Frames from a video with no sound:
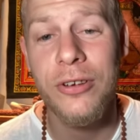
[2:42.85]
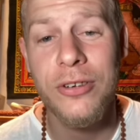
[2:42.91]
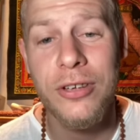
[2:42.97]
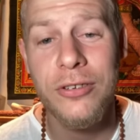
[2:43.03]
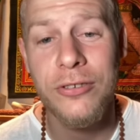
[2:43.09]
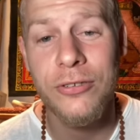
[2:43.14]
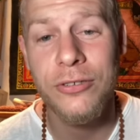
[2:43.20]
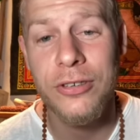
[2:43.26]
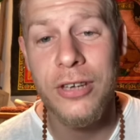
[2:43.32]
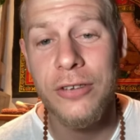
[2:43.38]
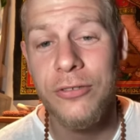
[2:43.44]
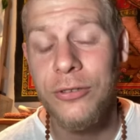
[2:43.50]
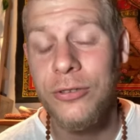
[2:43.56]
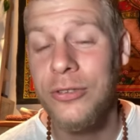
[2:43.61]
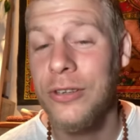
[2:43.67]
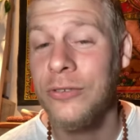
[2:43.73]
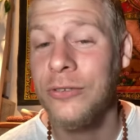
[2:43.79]
I'll get you
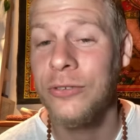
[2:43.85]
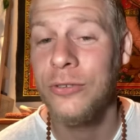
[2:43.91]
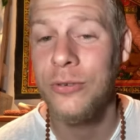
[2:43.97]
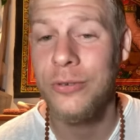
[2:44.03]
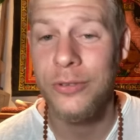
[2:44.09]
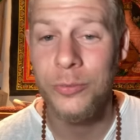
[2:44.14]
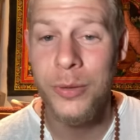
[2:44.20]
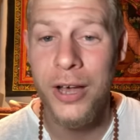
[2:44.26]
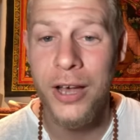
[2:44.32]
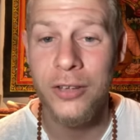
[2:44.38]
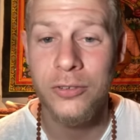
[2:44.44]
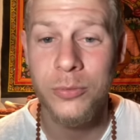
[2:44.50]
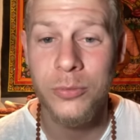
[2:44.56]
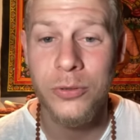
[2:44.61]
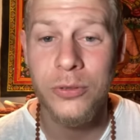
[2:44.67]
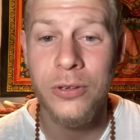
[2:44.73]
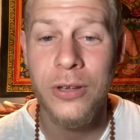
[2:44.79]
scheduled as soon as
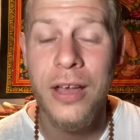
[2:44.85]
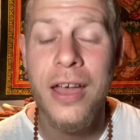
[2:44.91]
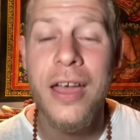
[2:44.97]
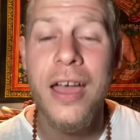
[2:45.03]
possible.